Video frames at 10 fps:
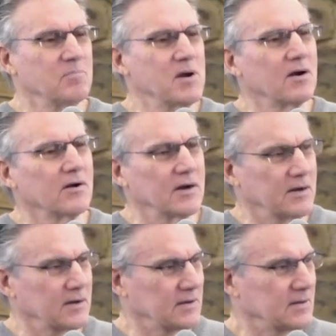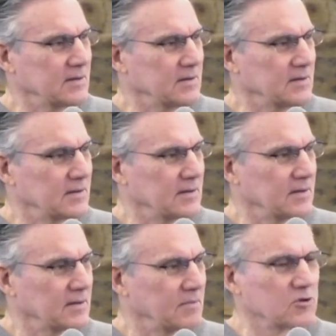Mary,
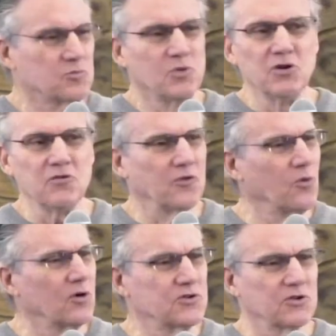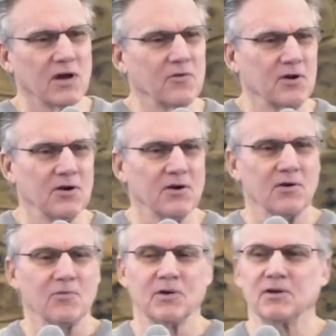most beautiful word you'll ever
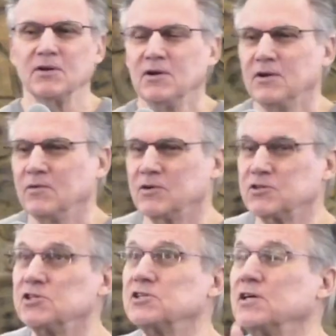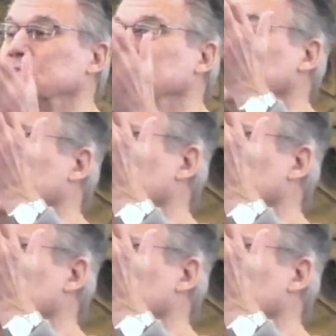hear when, when she said to